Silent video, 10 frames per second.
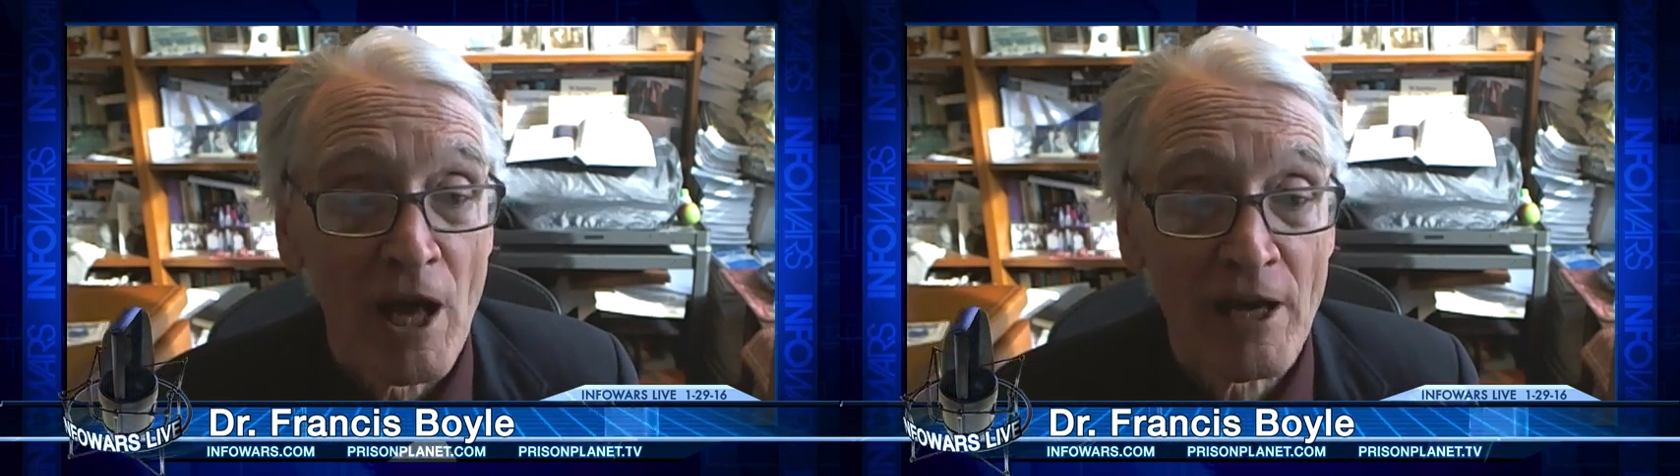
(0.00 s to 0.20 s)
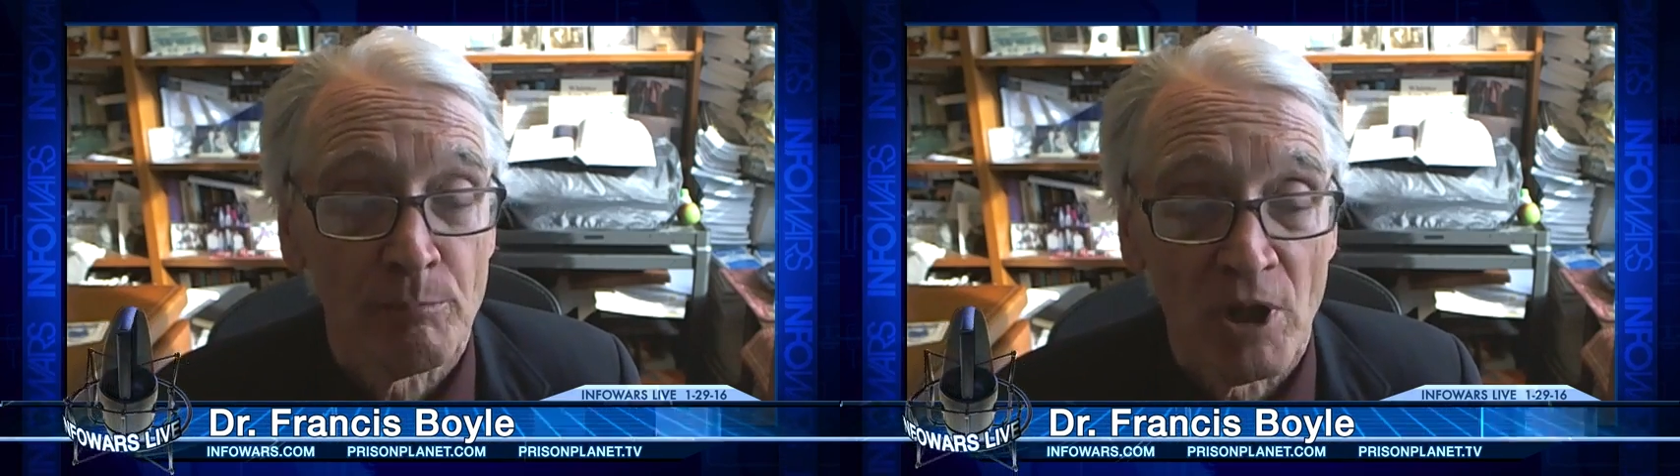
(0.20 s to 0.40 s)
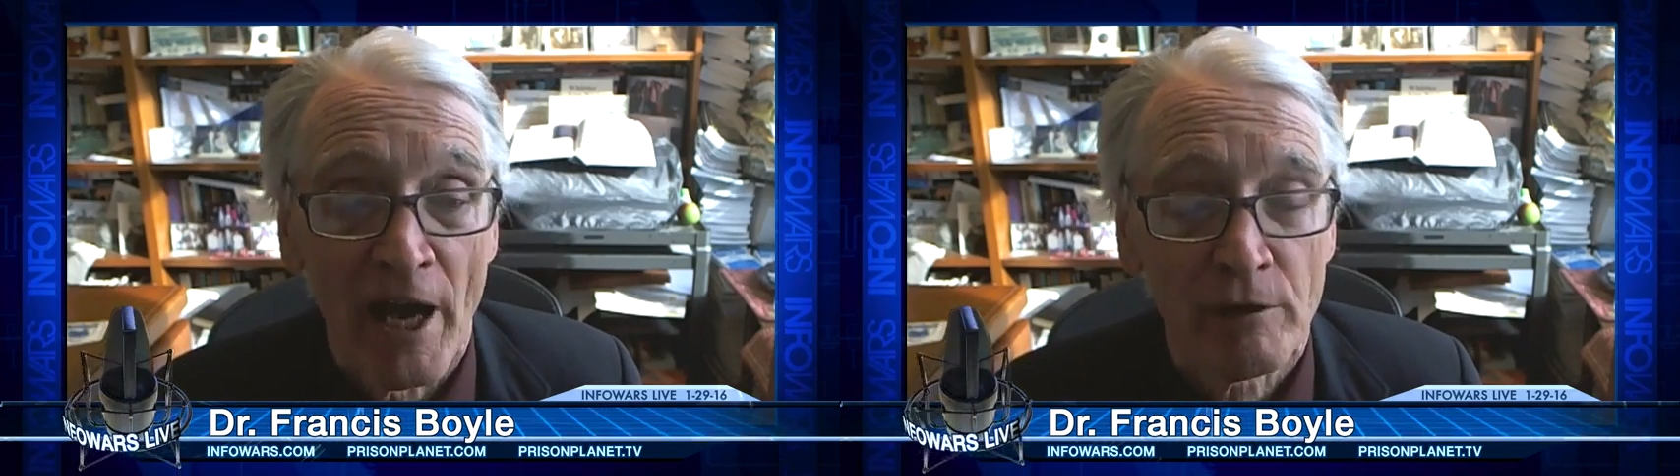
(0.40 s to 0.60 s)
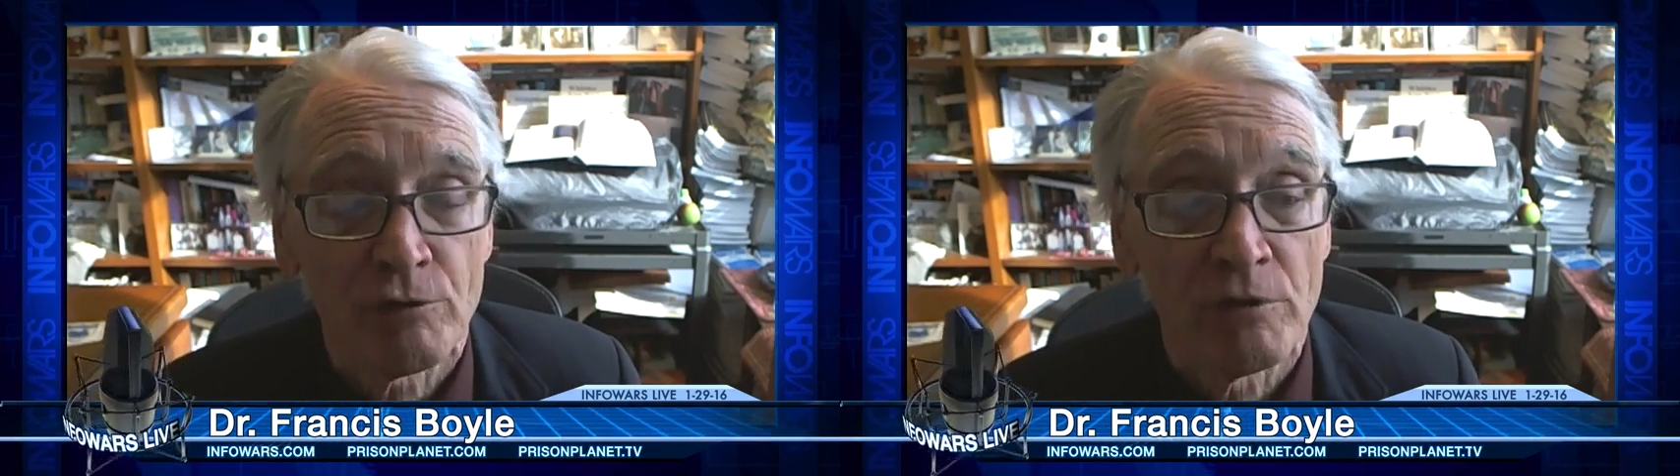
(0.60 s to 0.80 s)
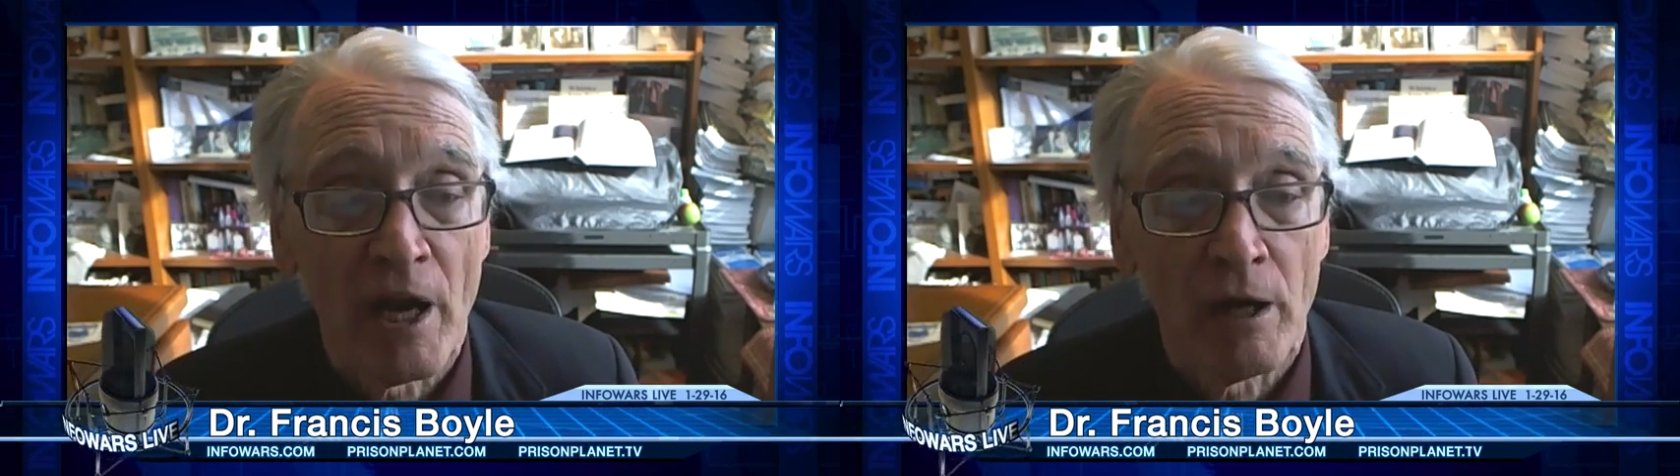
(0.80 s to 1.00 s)
lot of
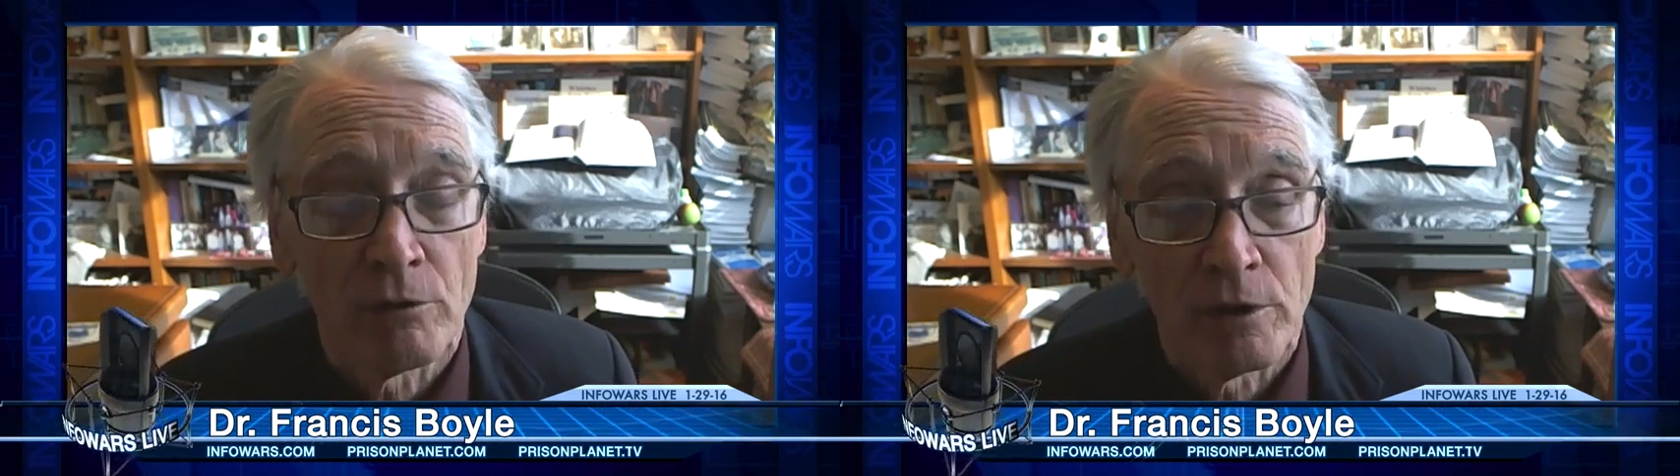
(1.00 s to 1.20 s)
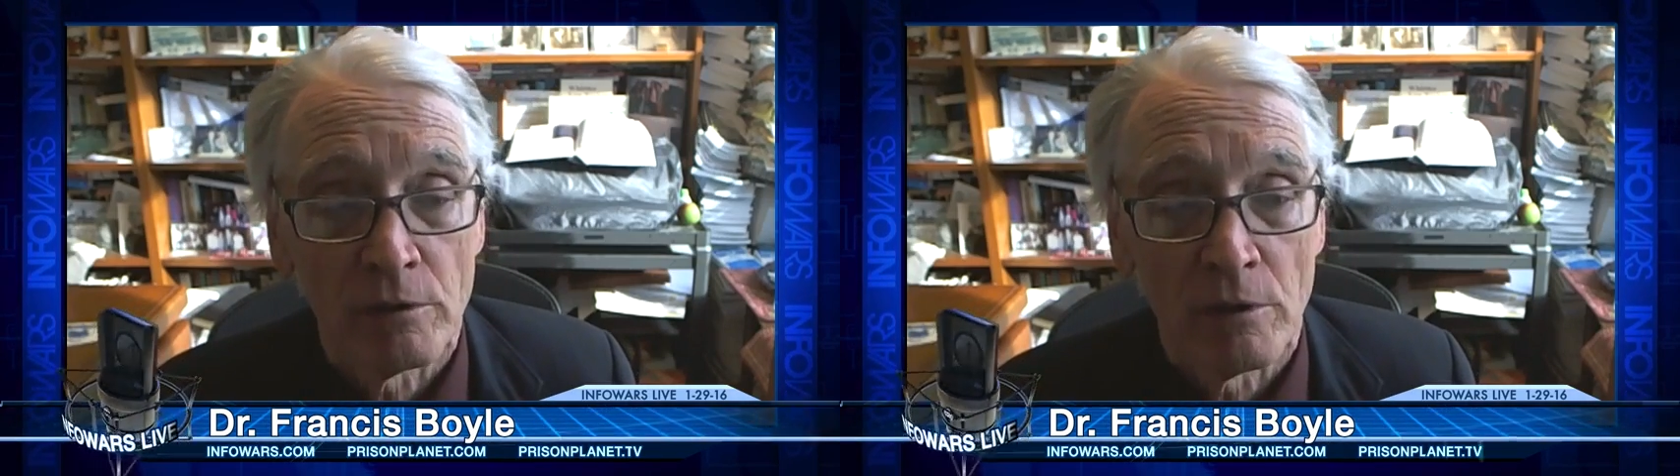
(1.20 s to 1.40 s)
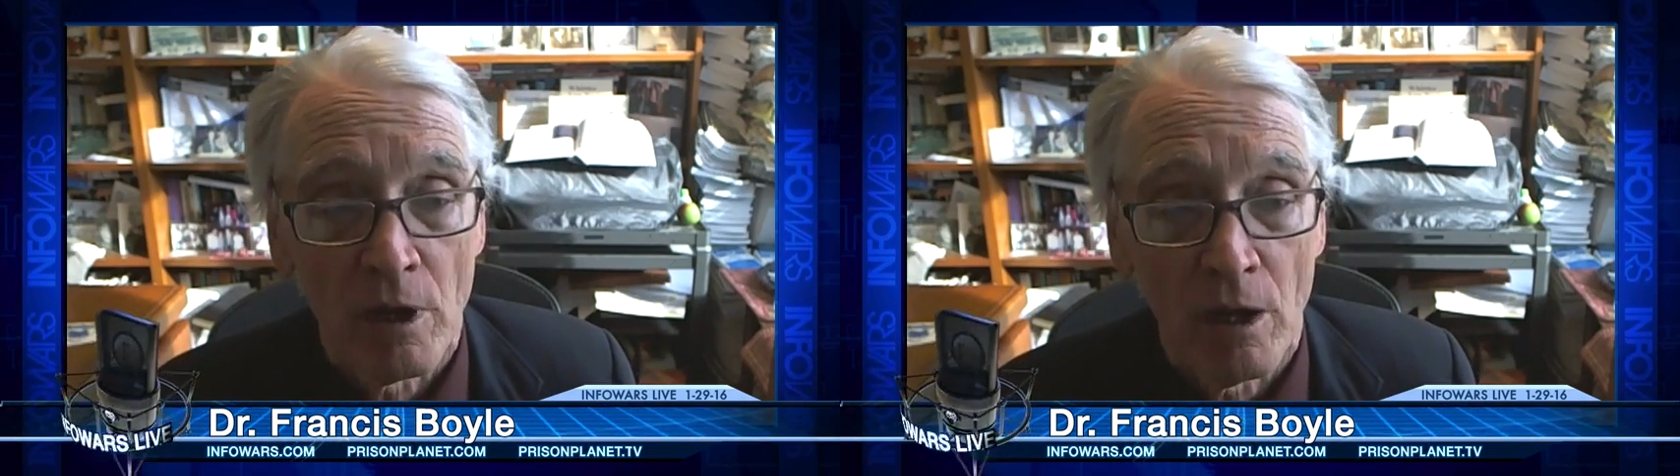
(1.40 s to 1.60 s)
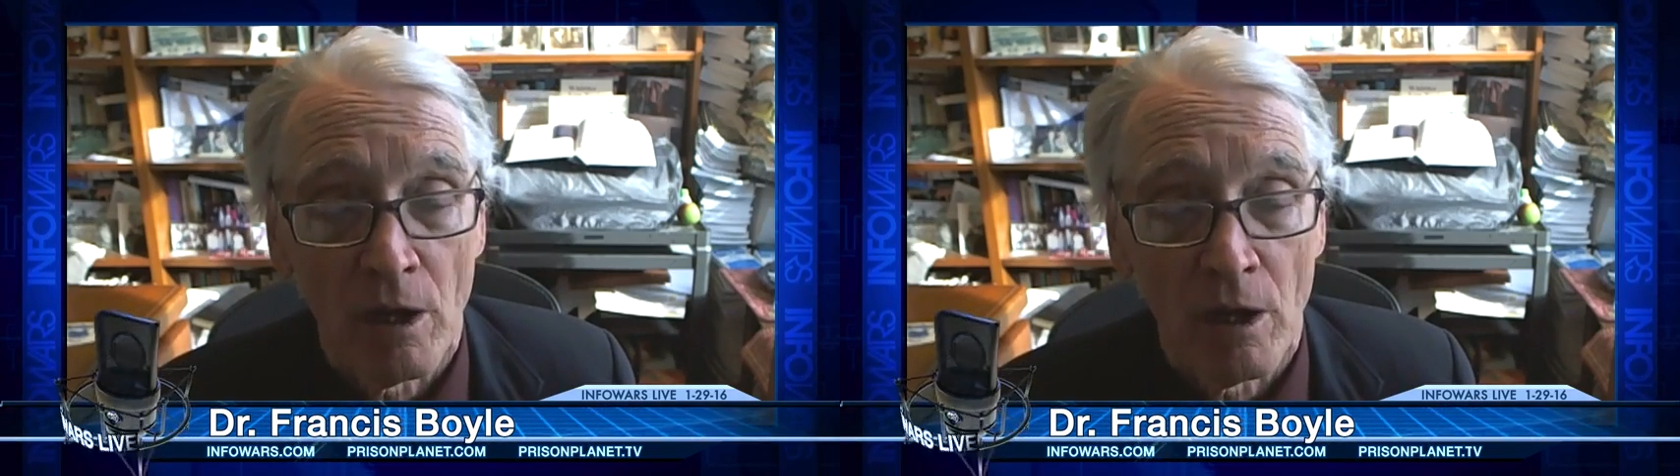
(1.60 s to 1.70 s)
blacks down in